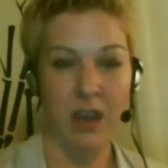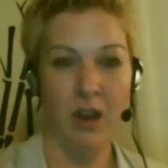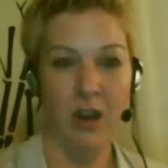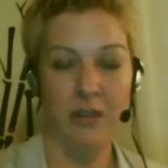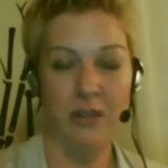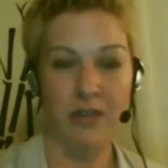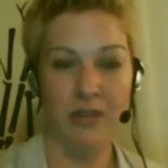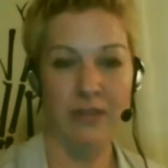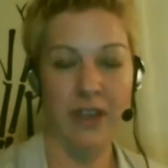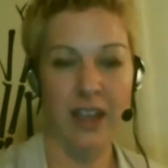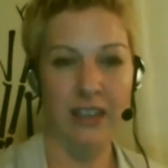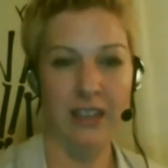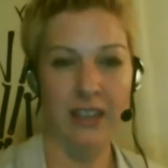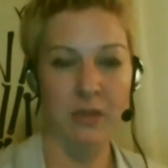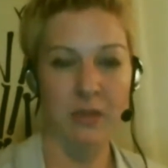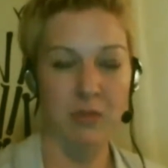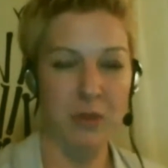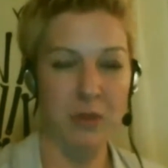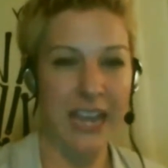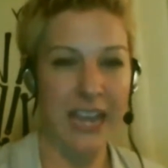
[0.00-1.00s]
over the fact
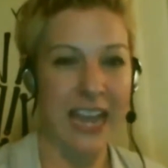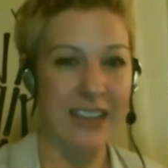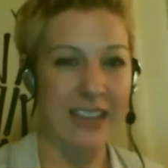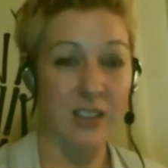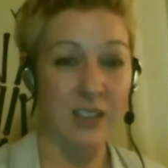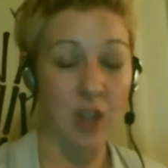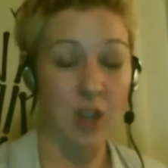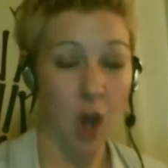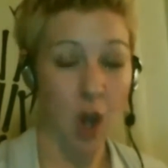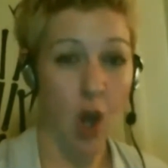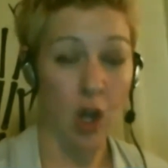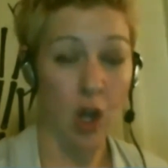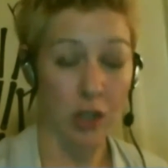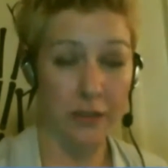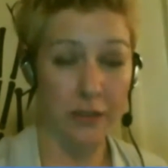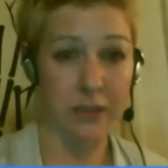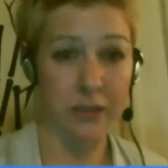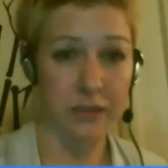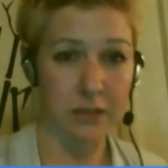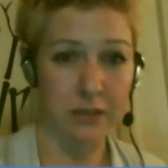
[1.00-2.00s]
that Rick hasn't
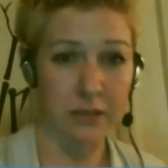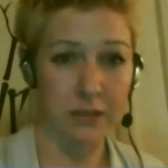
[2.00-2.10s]
called.